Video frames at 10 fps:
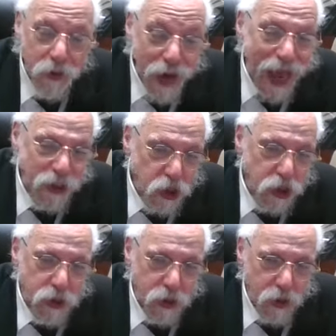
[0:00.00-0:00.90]
the
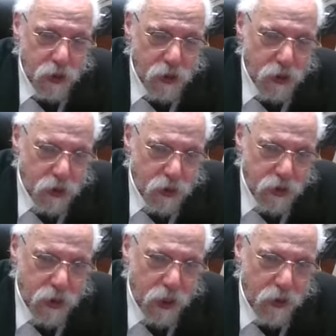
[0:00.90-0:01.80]
Rash
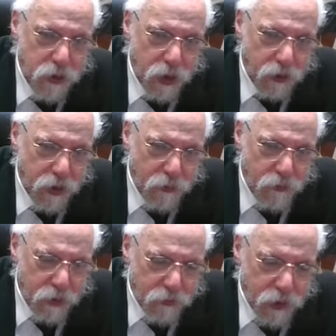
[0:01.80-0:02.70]
is Gayers like the
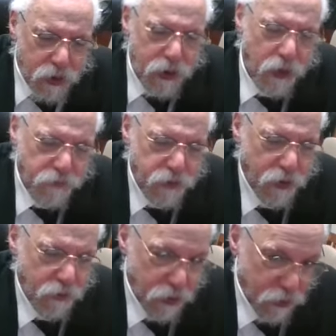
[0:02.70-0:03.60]
Rama, the EF
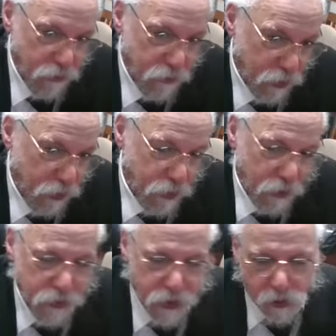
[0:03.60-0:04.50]
right? The
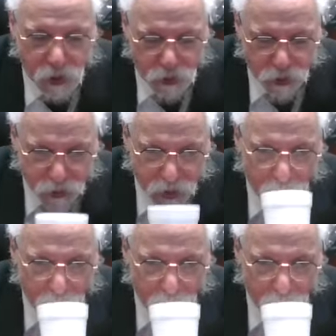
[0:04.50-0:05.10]
Gamasi clearly says